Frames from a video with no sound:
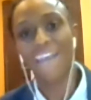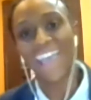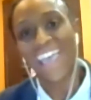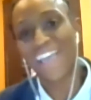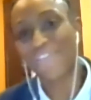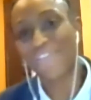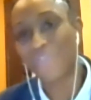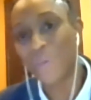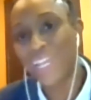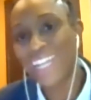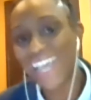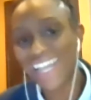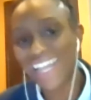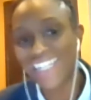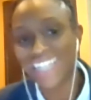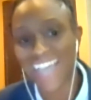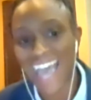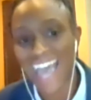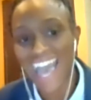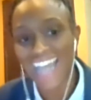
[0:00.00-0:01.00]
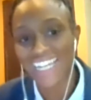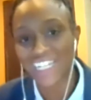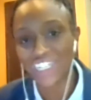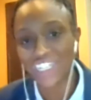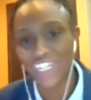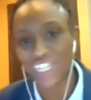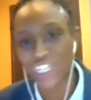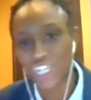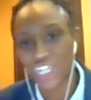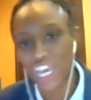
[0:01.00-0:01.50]
if we need to
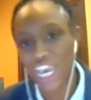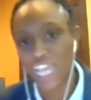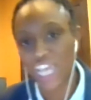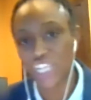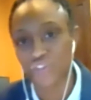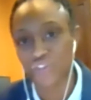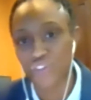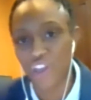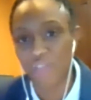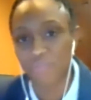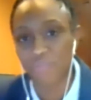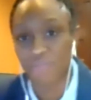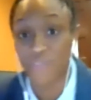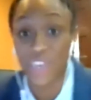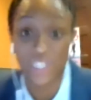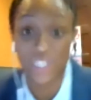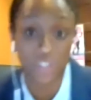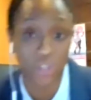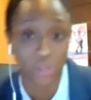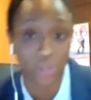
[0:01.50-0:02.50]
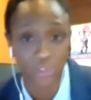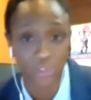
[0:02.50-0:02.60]
actually change from physical